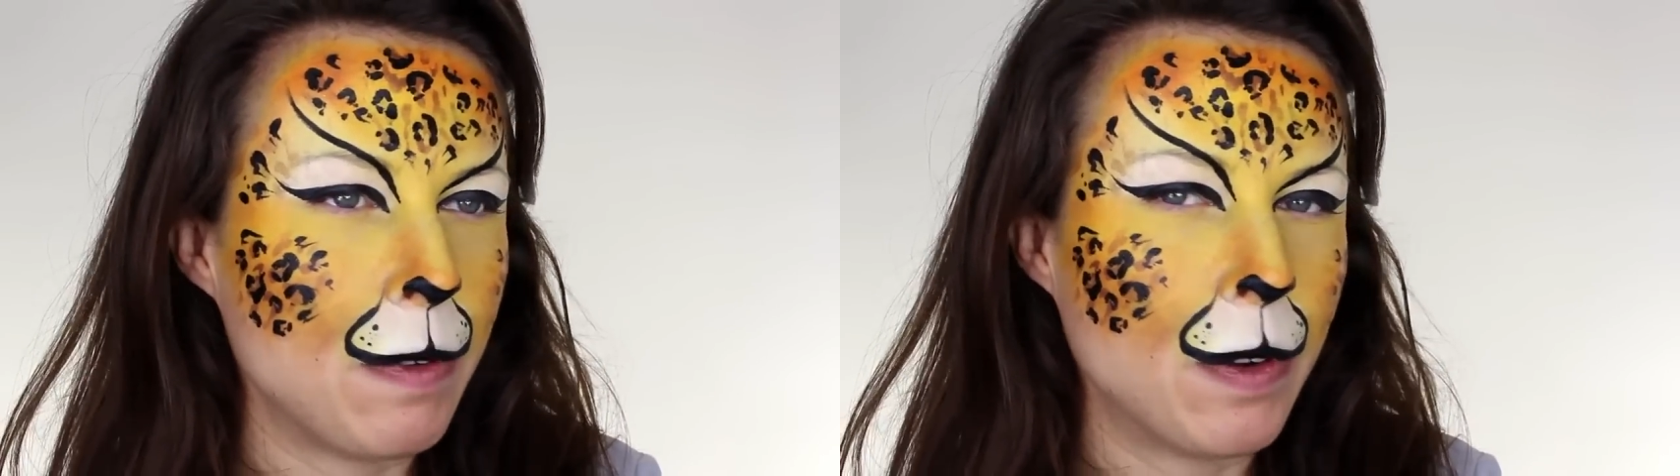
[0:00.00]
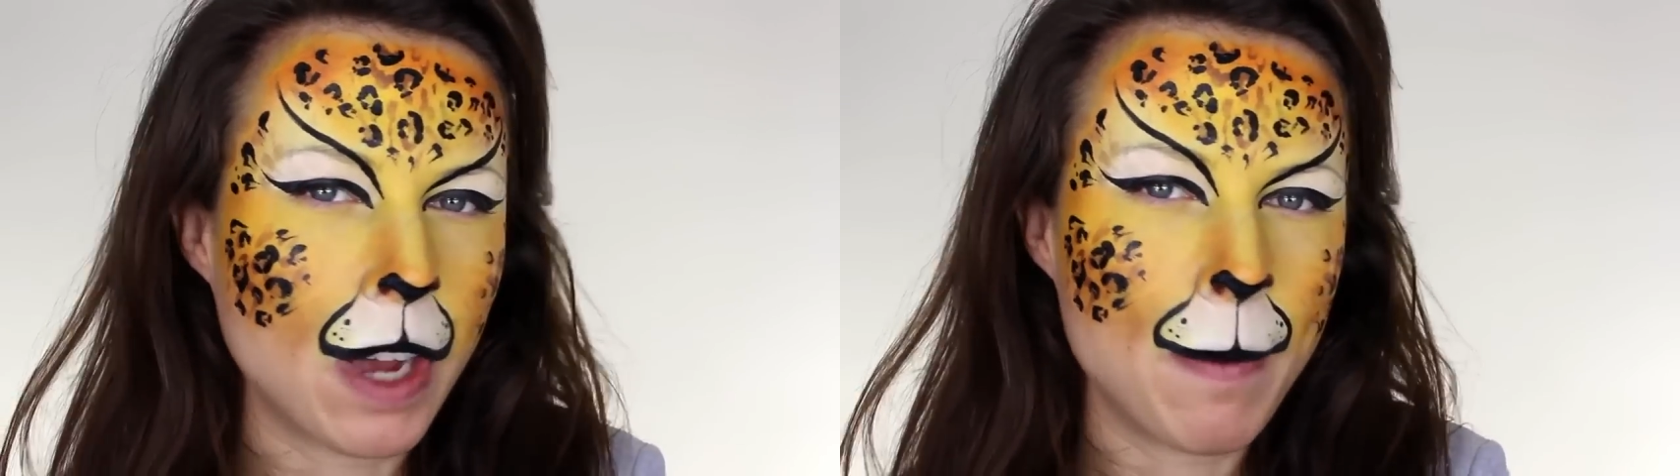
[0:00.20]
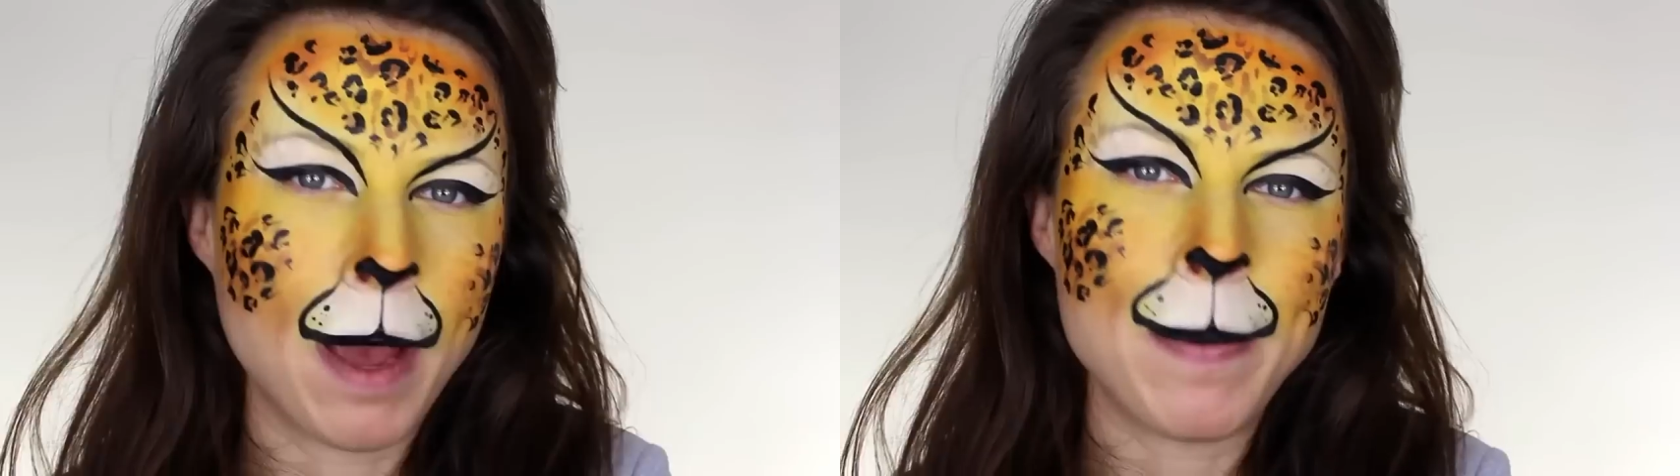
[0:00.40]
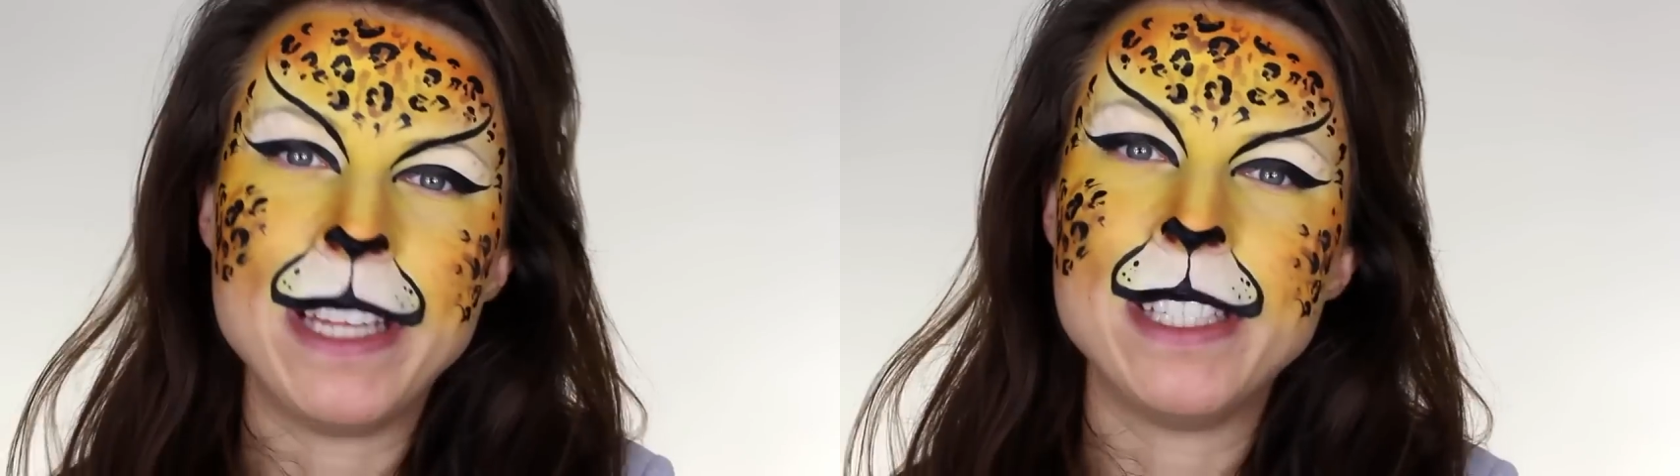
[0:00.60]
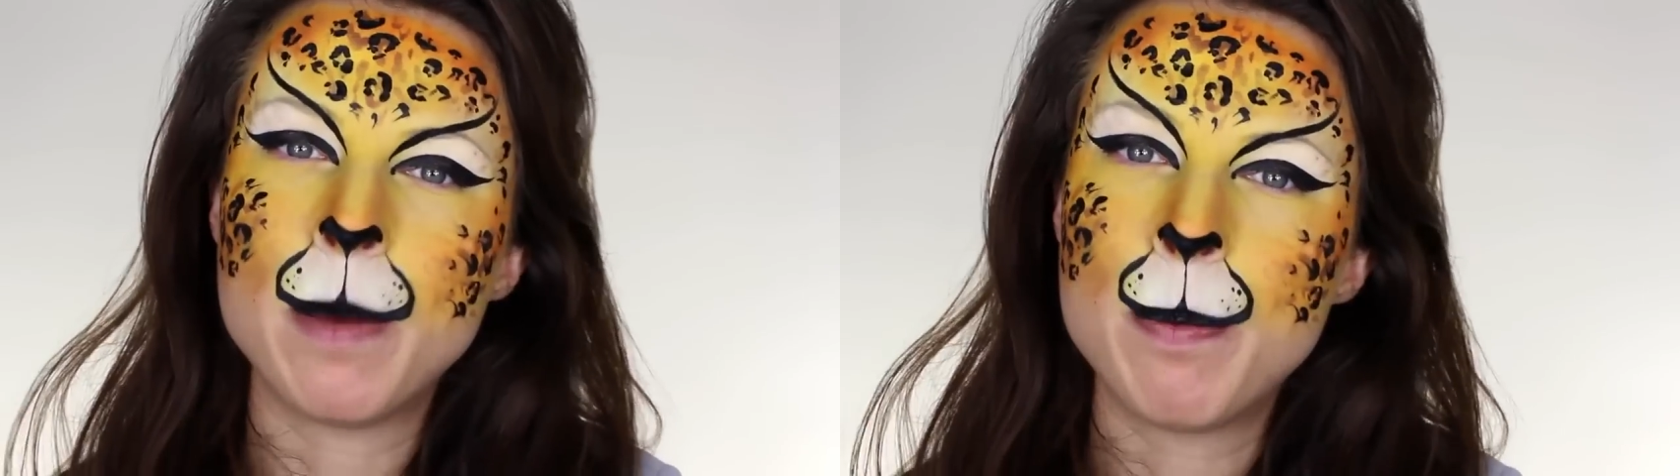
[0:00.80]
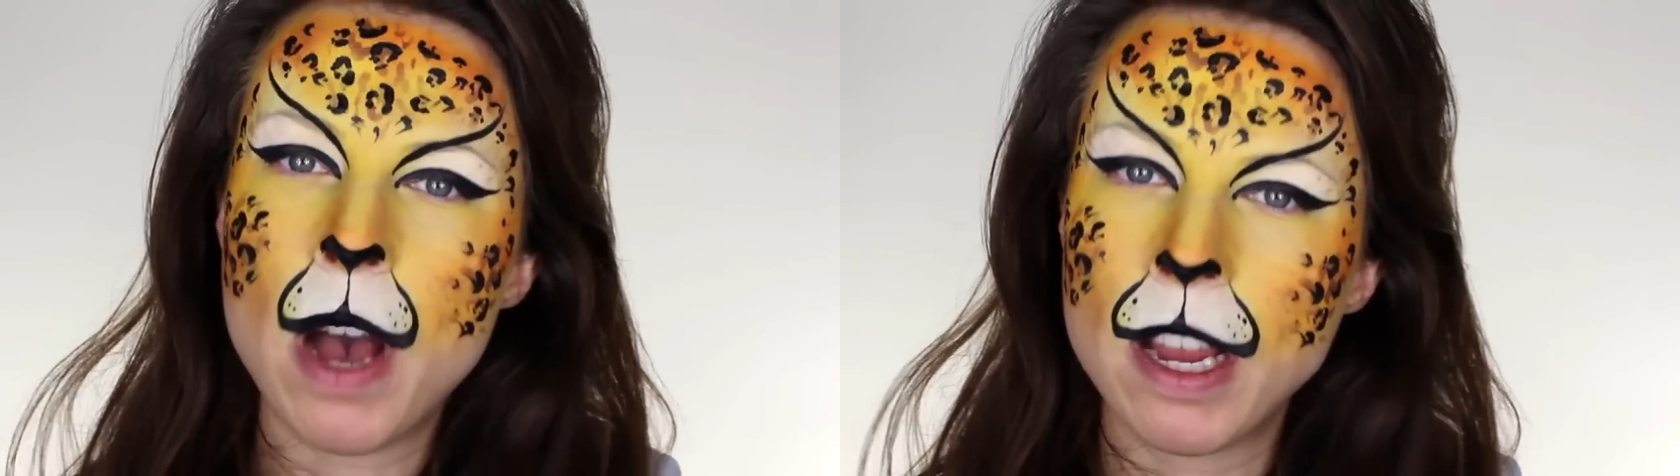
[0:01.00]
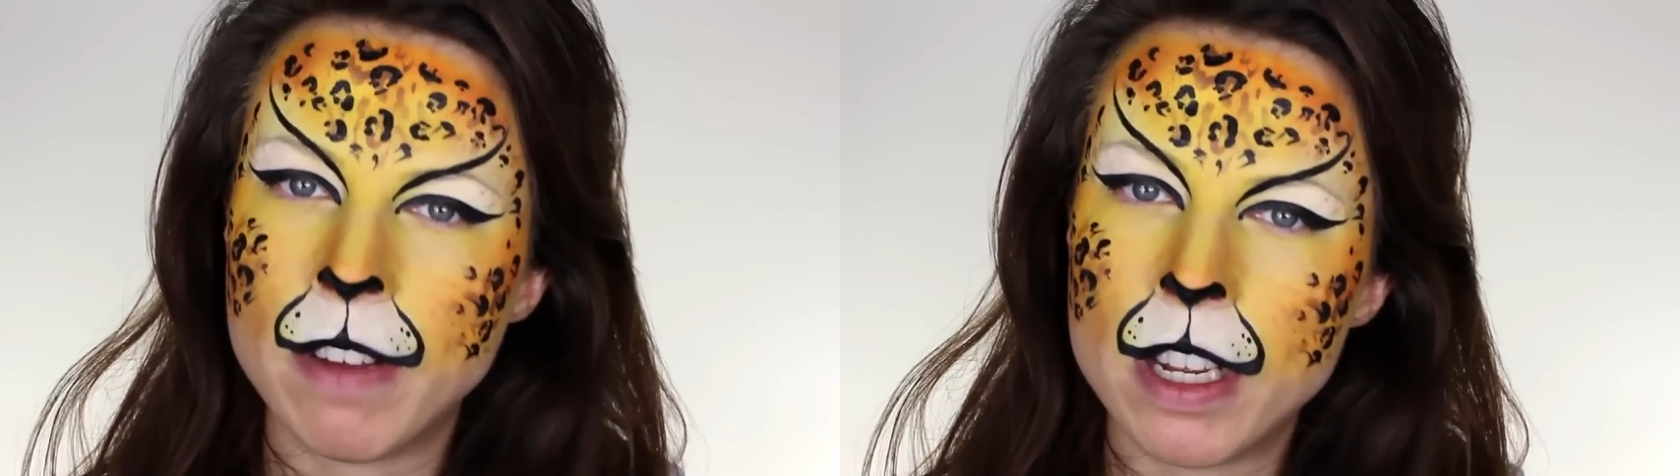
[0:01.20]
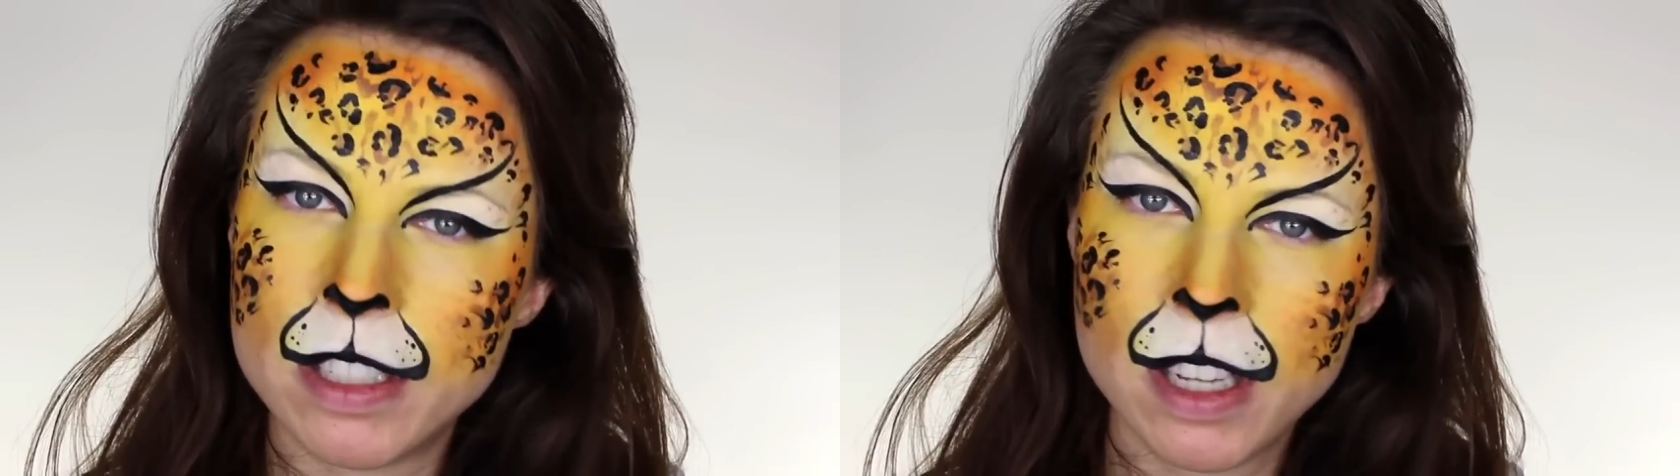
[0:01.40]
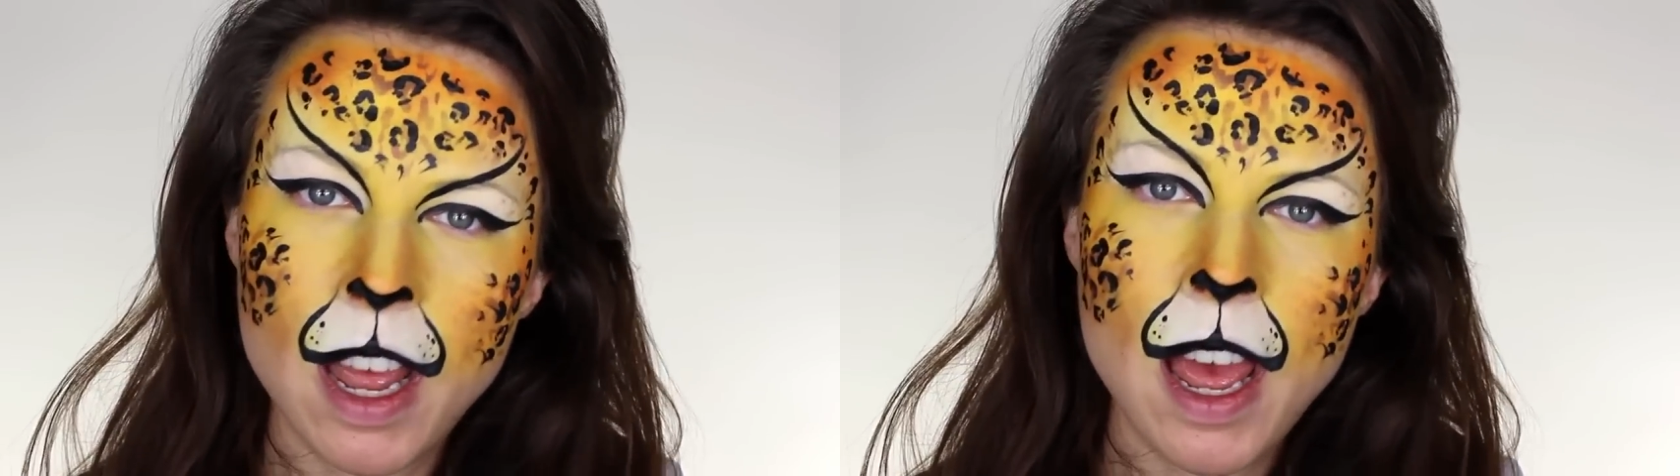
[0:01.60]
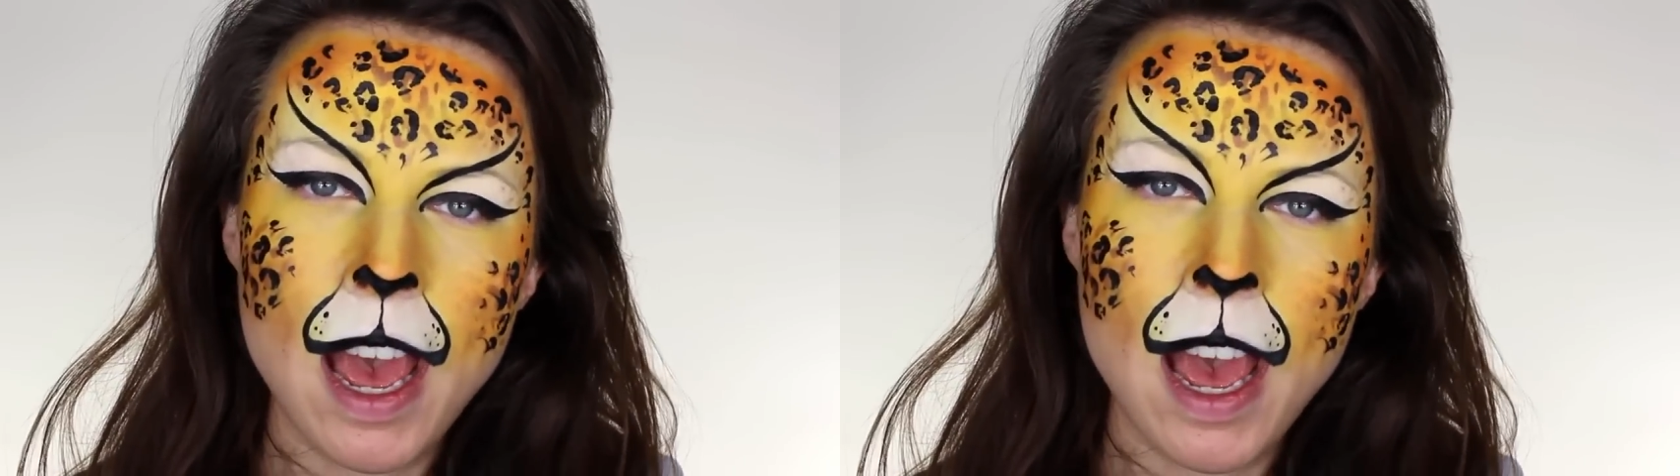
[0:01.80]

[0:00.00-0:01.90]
we've got coming up is a pirate,